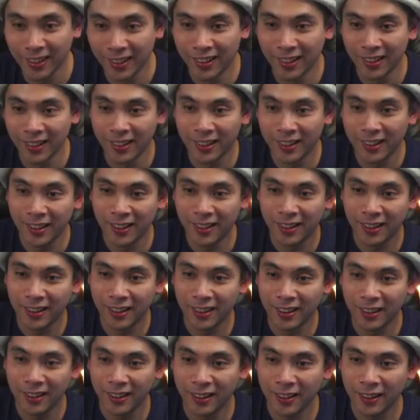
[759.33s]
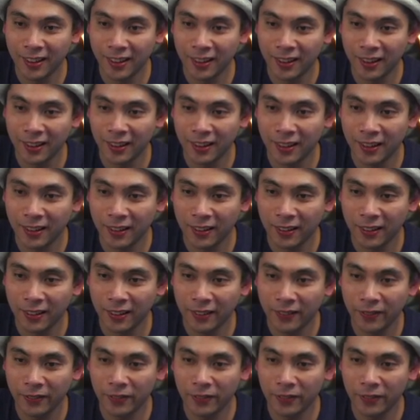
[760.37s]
(no one is talking)